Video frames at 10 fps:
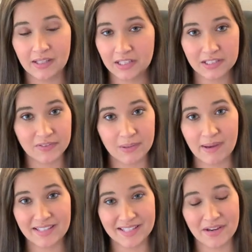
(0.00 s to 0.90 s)
At least for the
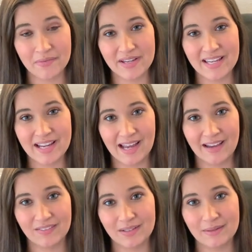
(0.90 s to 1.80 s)
past like week I
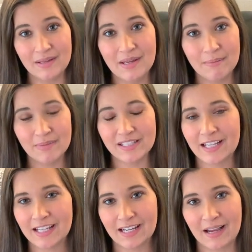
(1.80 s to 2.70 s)
haven't been
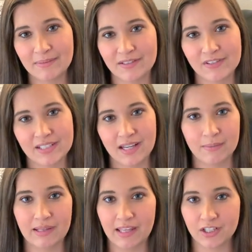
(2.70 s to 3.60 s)
taking naps. I've just kind of
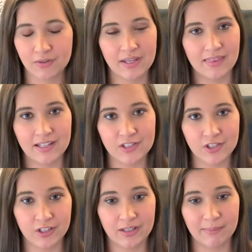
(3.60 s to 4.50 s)
been like doing things
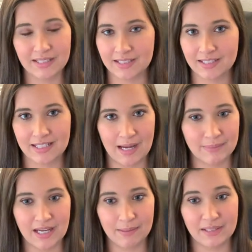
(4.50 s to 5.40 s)
during my son's nap
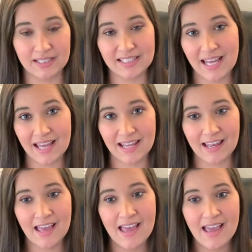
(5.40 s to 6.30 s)
time instead